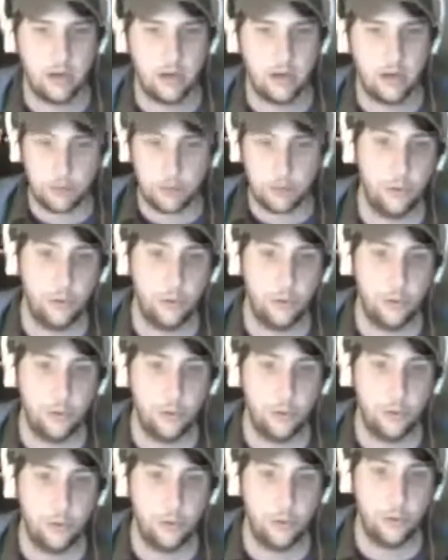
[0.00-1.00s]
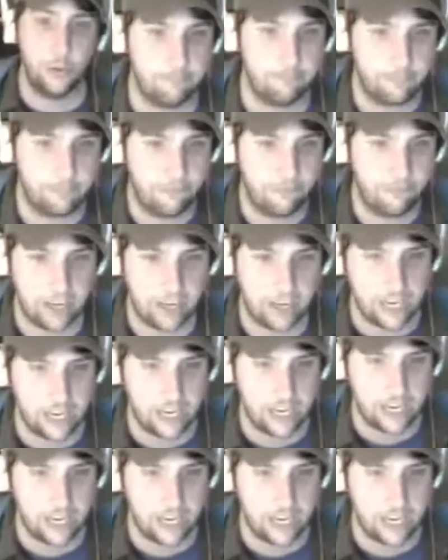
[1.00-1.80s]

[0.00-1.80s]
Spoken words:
Number 2 was frickin'